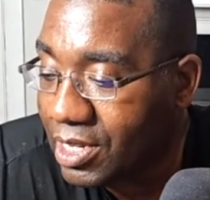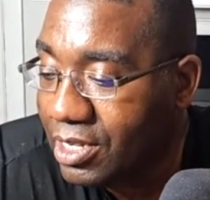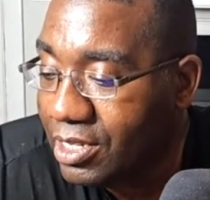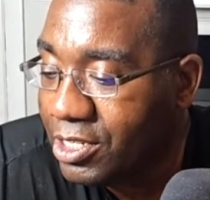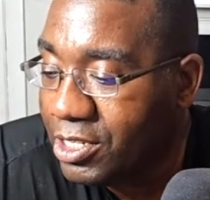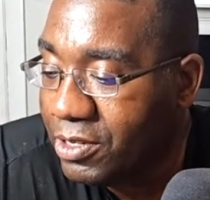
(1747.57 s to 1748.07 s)

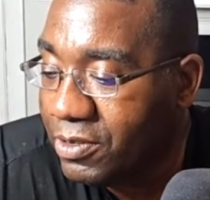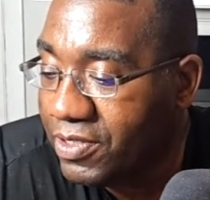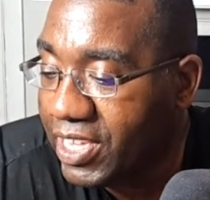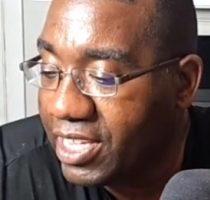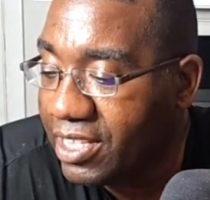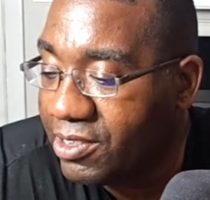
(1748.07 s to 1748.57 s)
Do you
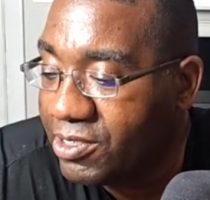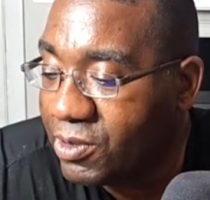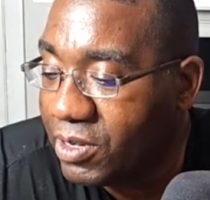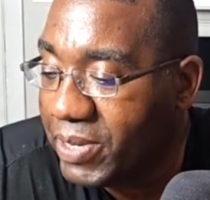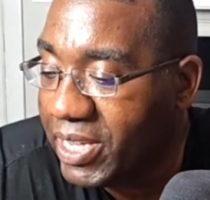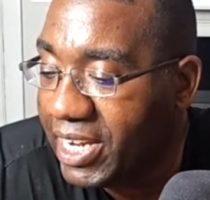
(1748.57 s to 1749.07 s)
think there's going
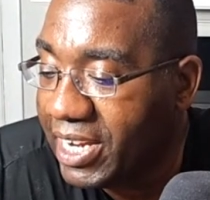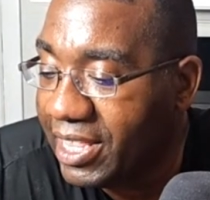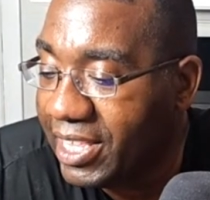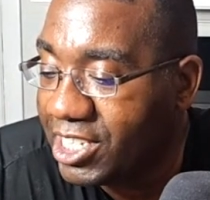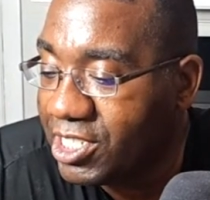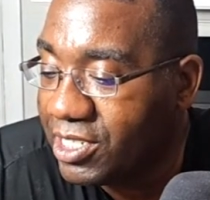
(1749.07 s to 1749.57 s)
to be an
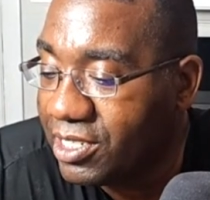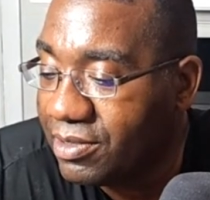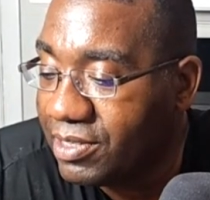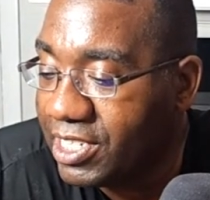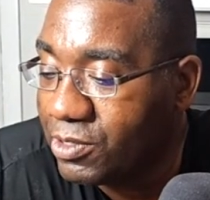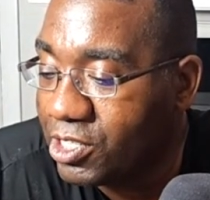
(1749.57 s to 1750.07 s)
election?
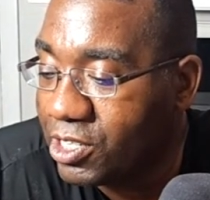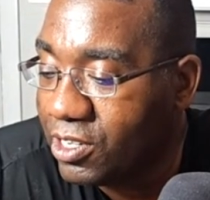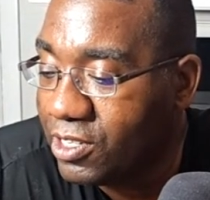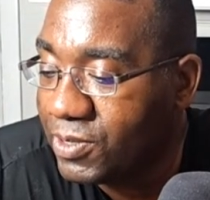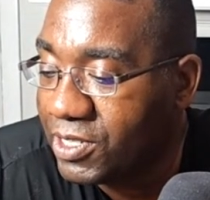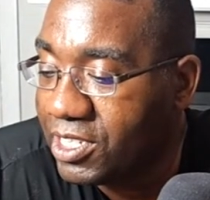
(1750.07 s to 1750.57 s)
That's what
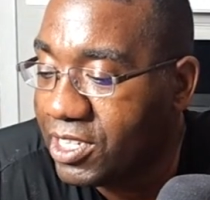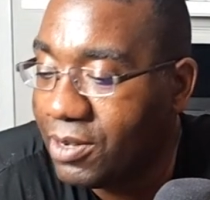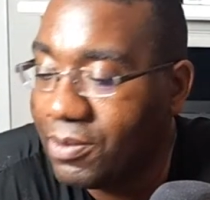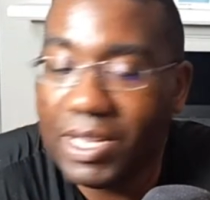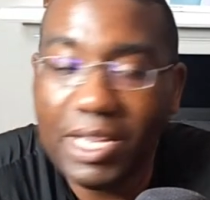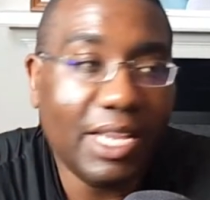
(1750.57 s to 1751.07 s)
Charles wants to
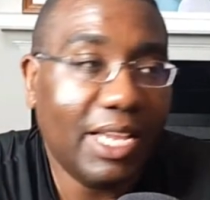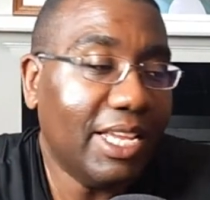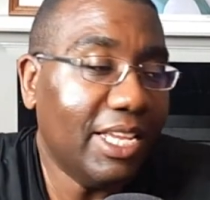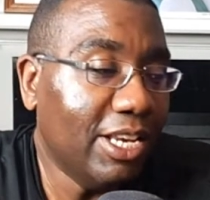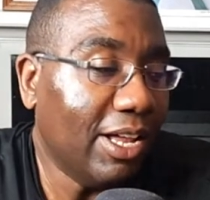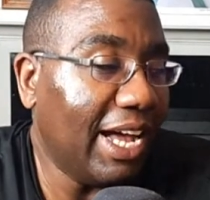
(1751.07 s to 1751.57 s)
know.
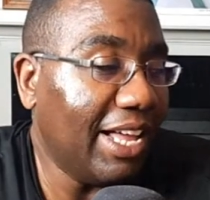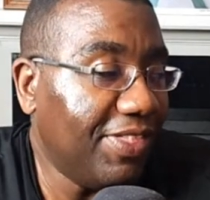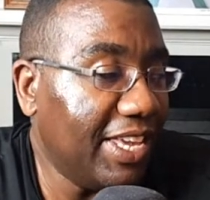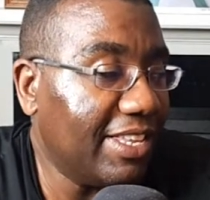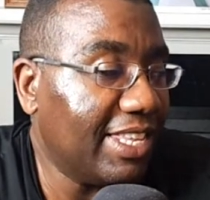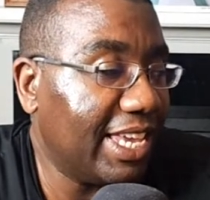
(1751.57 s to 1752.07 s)
You know, I
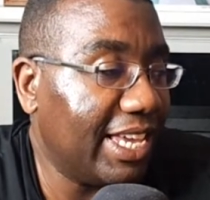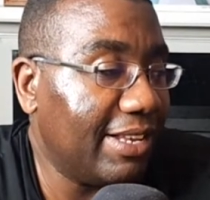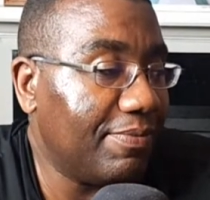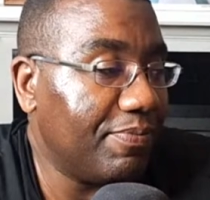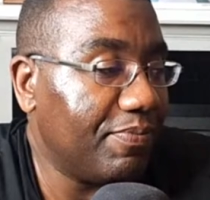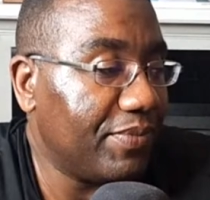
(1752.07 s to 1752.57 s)
think
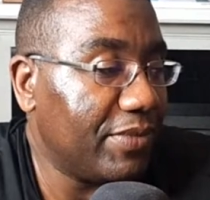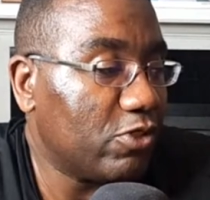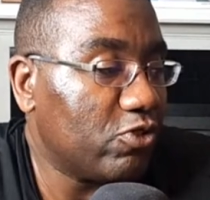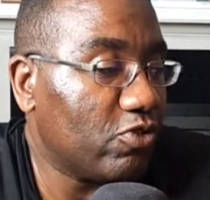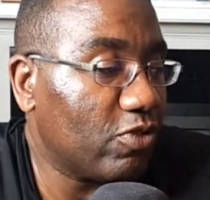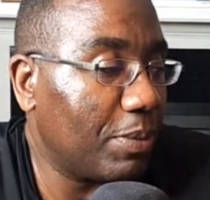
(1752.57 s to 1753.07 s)
that
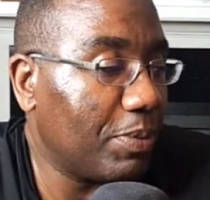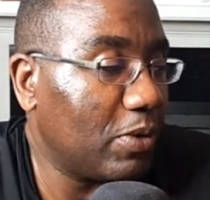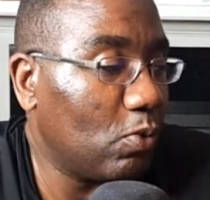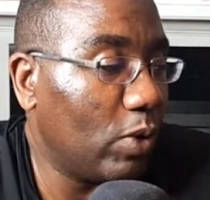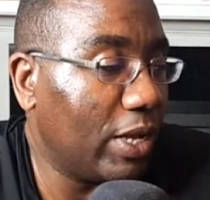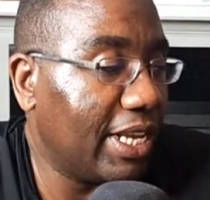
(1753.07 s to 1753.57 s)
Trump
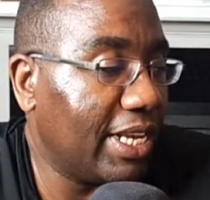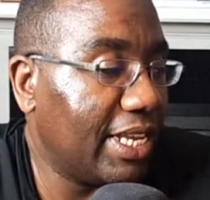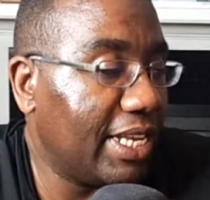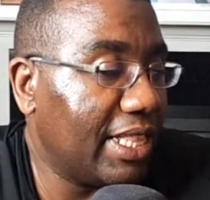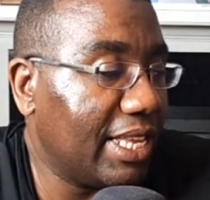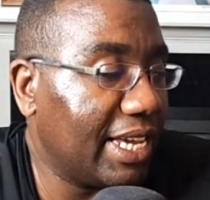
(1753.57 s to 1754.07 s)
can win
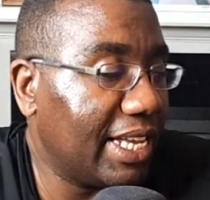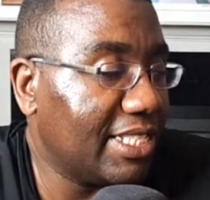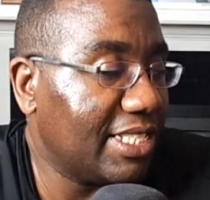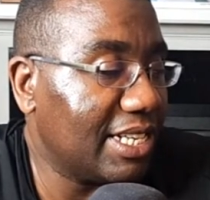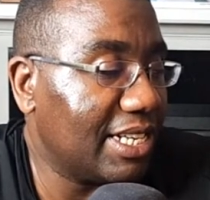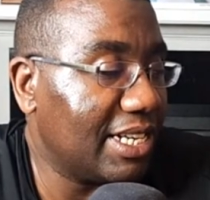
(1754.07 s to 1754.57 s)
in a
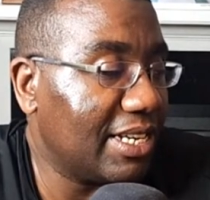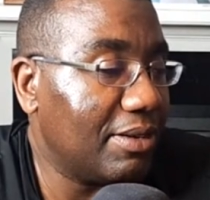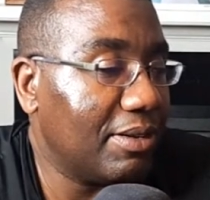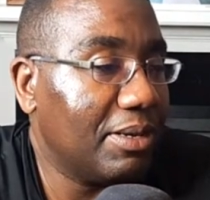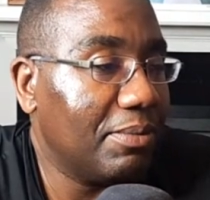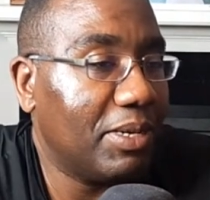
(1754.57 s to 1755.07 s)
landslide,
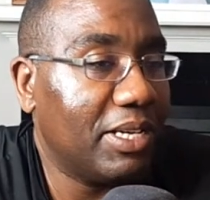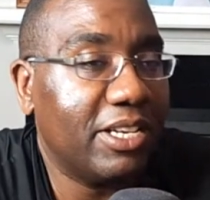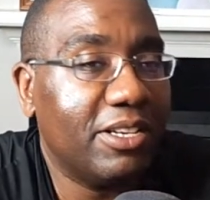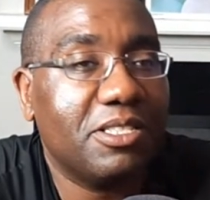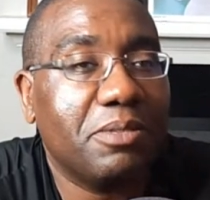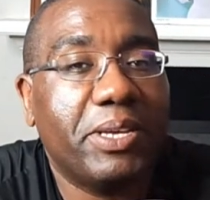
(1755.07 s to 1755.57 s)
but
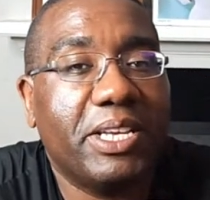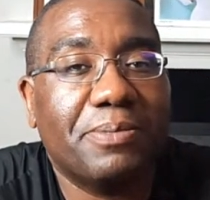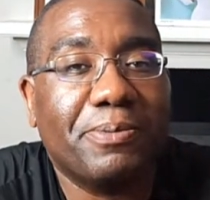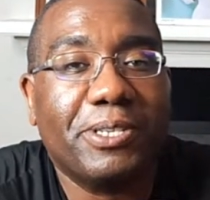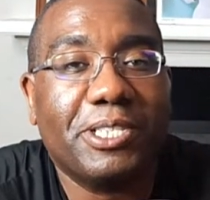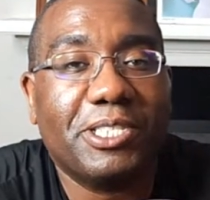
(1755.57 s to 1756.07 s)
here's the biggest
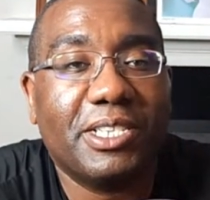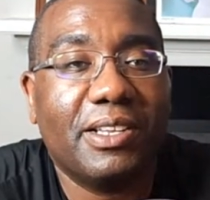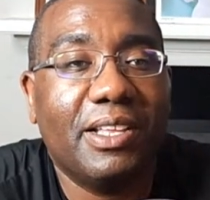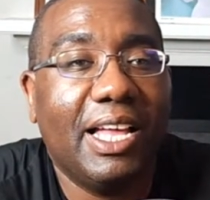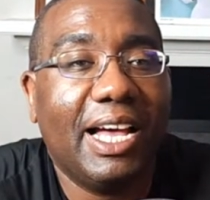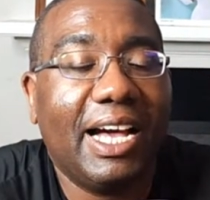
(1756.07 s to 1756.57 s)
prediction:
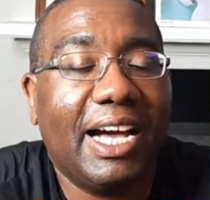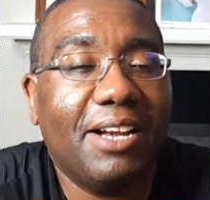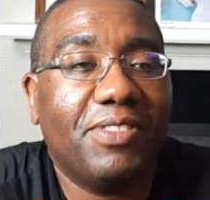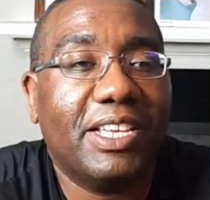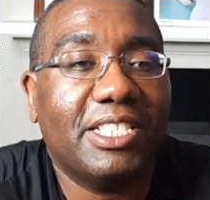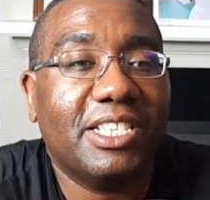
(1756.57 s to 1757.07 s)
I don't
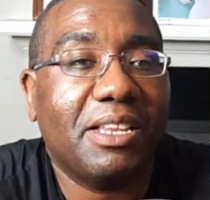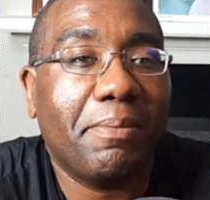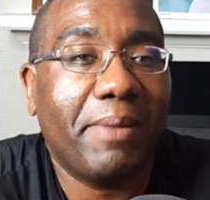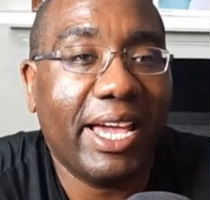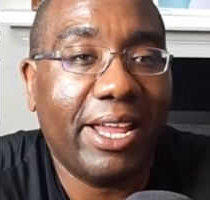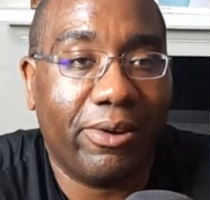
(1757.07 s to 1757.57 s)
think it's going to
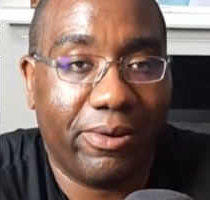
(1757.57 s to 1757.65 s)
matter.